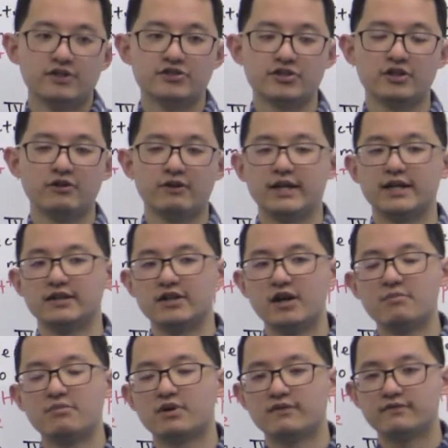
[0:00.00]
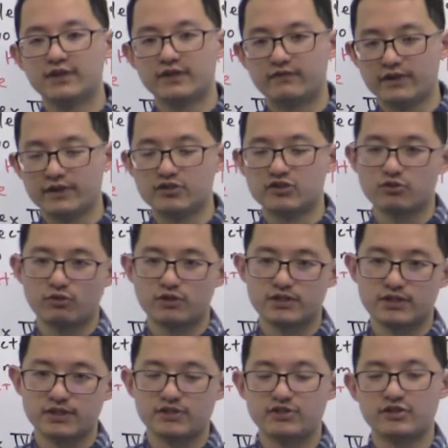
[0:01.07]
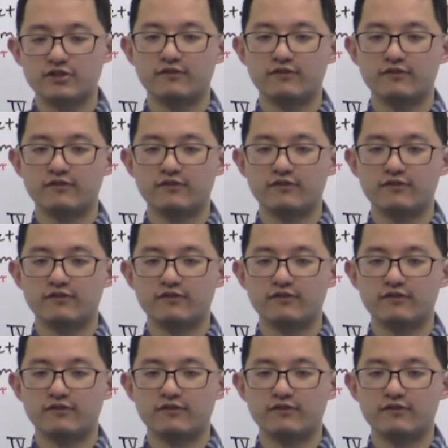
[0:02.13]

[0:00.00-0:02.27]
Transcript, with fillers: So in a number of different sources,